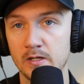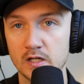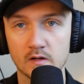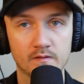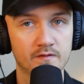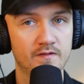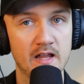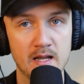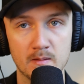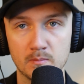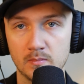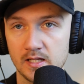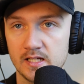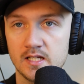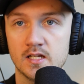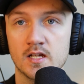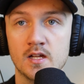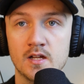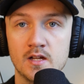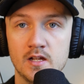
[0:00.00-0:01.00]
in your
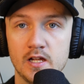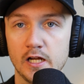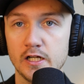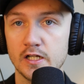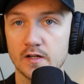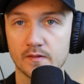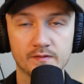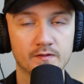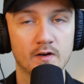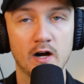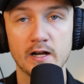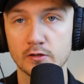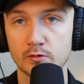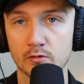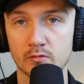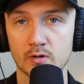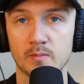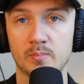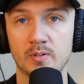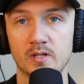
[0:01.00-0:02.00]
family, in your friend
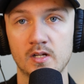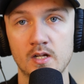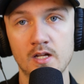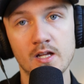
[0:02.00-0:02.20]
group.